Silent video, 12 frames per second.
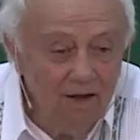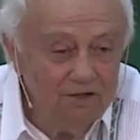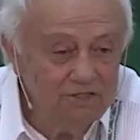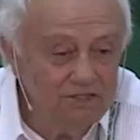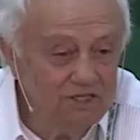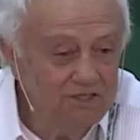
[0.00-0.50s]
I
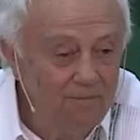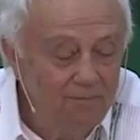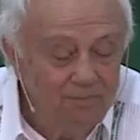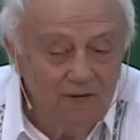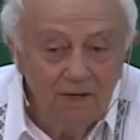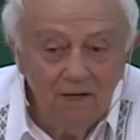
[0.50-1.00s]
said,
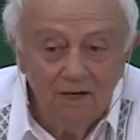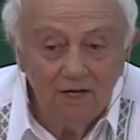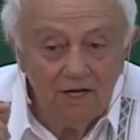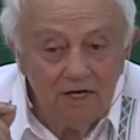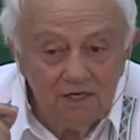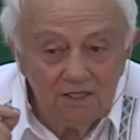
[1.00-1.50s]

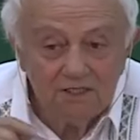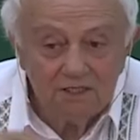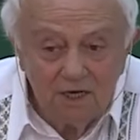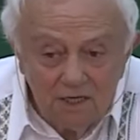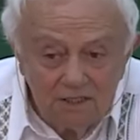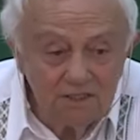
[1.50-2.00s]
in
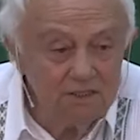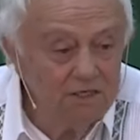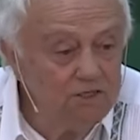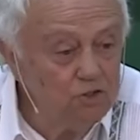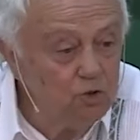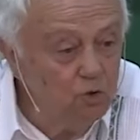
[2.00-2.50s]
such
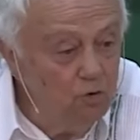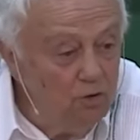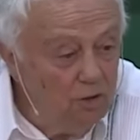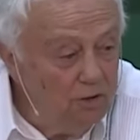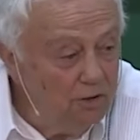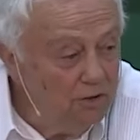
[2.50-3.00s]
a school,
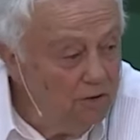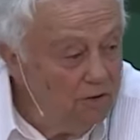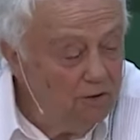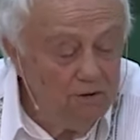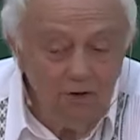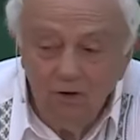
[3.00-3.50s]

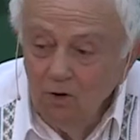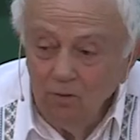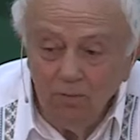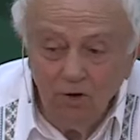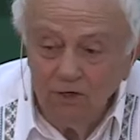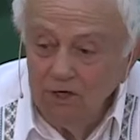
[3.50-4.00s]

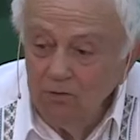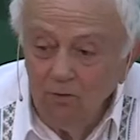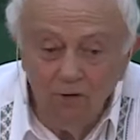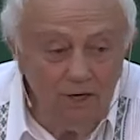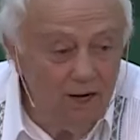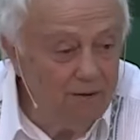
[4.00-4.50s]
nobody
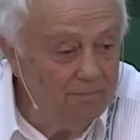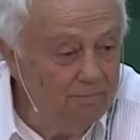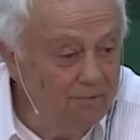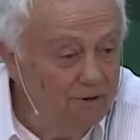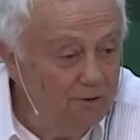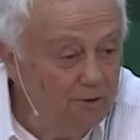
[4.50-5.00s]
will come
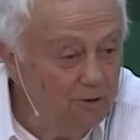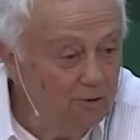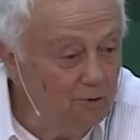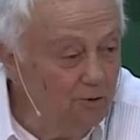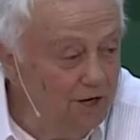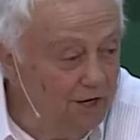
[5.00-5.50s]

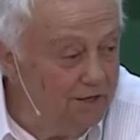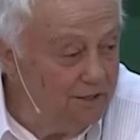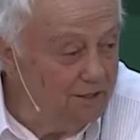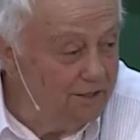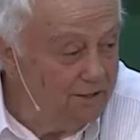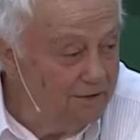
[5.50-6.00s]
to learn.
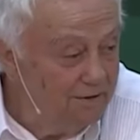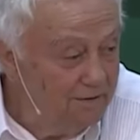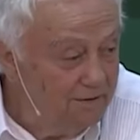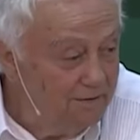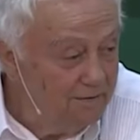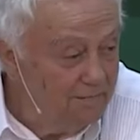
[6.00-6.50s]

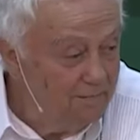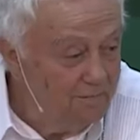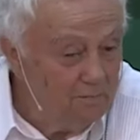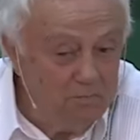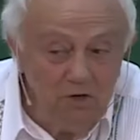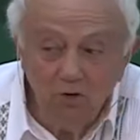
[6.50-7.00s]

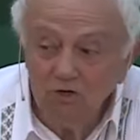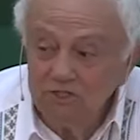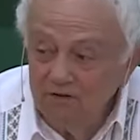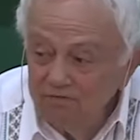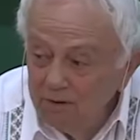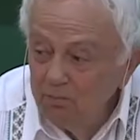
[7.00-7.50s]
Because
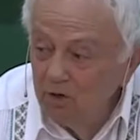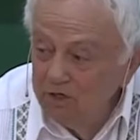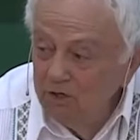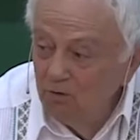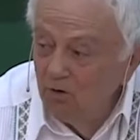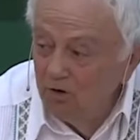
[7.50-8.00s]

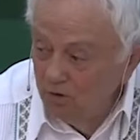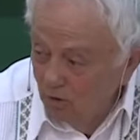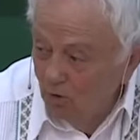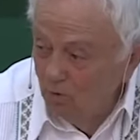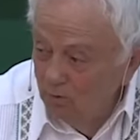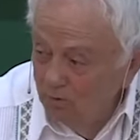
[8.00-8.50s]
everybody will
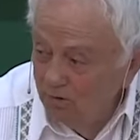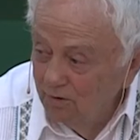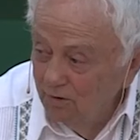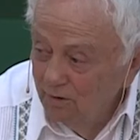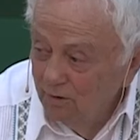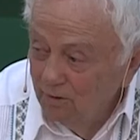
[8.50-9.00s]
know
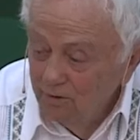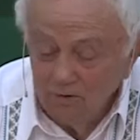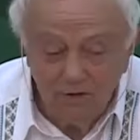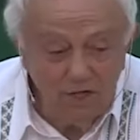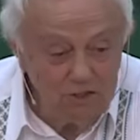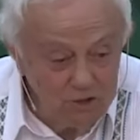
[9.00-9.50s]

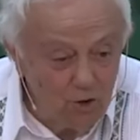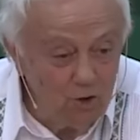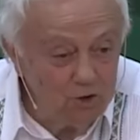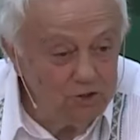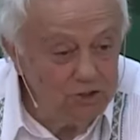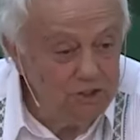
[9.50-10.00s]
that
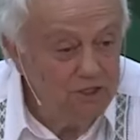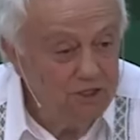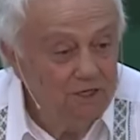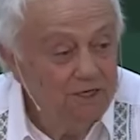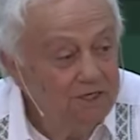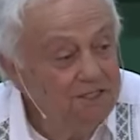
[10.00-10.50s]
George
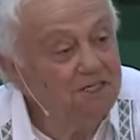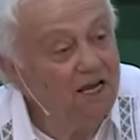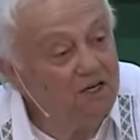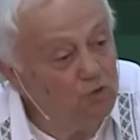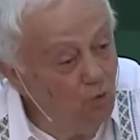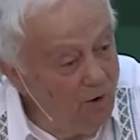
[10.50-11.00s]

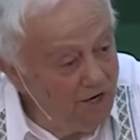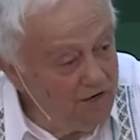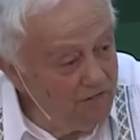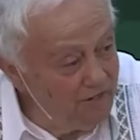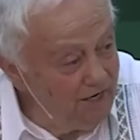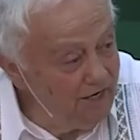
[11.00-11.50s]
says one
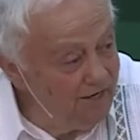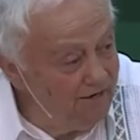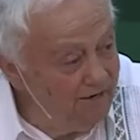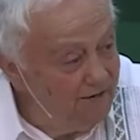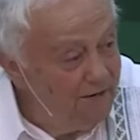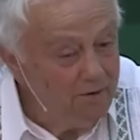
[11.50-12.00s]
thing
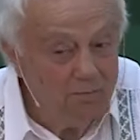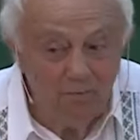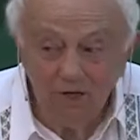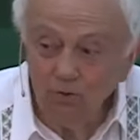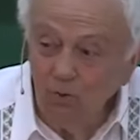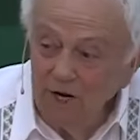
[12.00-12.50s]

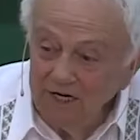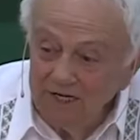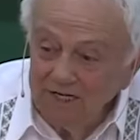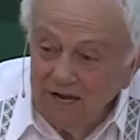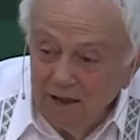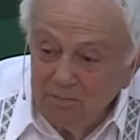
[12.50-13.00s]
but when
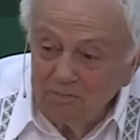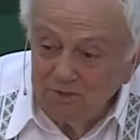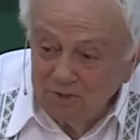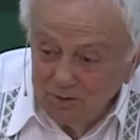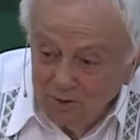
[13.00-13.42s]
it comes to